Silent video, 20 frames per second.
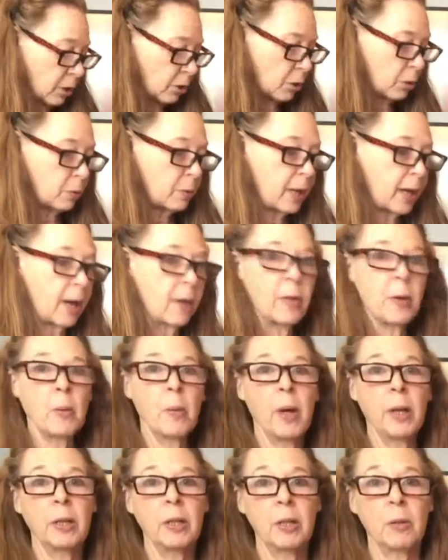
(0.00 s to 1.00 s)
So now
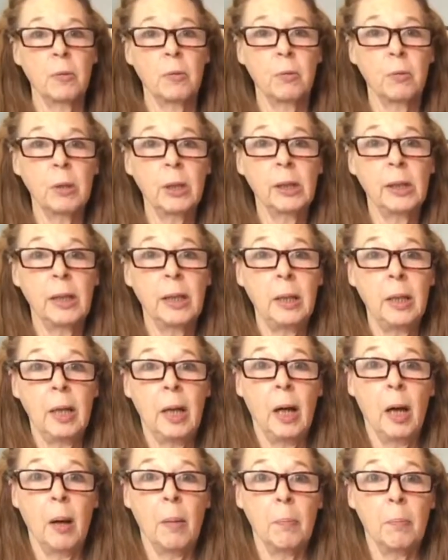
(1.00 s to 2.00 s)
the one to really
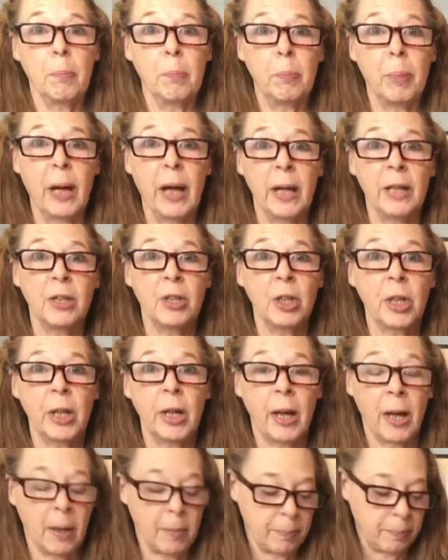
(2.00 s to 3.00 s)
punch
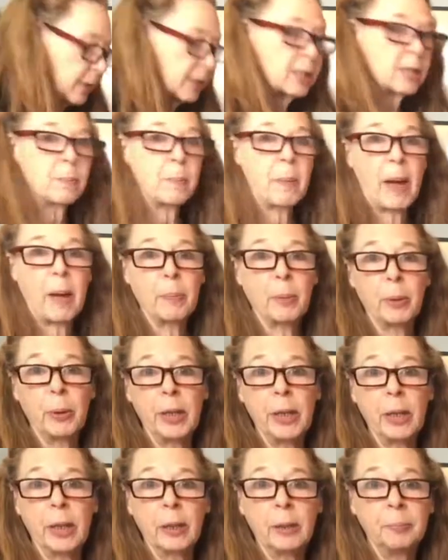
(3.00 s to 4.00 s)
it up. This is
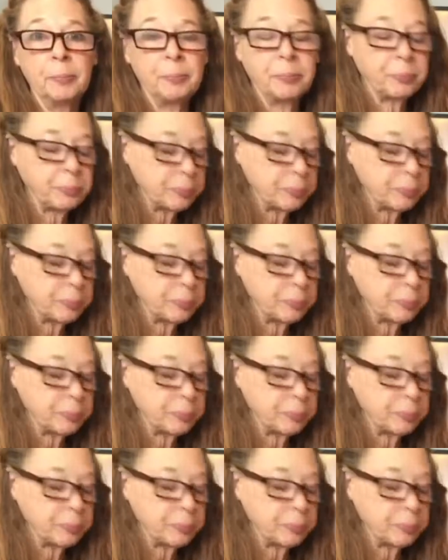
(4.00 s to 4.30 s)
paprika.